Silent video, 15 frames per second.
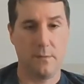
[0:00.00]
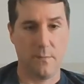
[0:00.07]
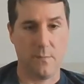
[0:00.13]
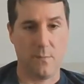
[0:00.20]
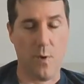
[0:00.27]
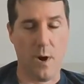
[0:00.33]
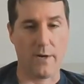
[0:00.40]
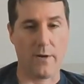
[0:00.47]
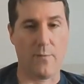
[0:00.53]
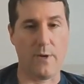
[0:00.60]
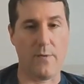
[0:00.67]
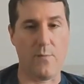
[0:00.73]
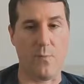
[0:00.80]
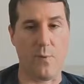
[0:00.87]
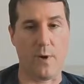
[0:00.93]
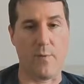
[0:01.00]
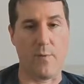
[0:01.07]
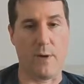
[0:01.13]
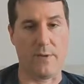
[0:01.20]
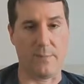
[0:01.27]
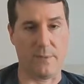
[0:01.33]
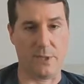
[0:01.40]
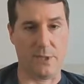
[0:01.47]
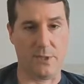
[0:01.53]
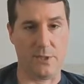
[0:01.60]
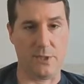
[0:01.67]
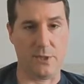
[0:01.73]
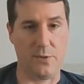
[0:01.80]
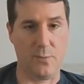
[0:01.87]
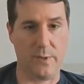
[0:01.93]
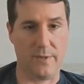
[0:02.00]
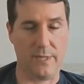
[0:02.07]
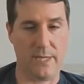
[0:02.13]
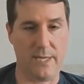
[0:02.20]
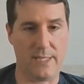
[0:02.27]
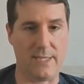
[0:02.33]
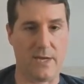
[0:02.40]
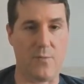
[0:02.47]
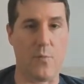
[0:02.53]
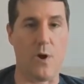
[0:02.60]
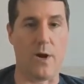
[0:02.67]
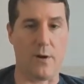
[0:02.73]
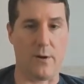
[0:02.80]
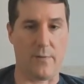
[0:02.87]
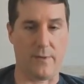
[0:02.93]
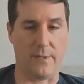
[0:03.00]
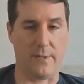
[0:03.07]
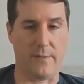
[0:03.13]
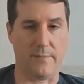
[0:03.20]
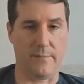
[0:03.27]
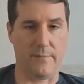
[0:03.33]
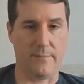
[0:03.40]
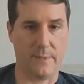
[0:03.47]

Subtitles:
what do we want them to do with these, and what are the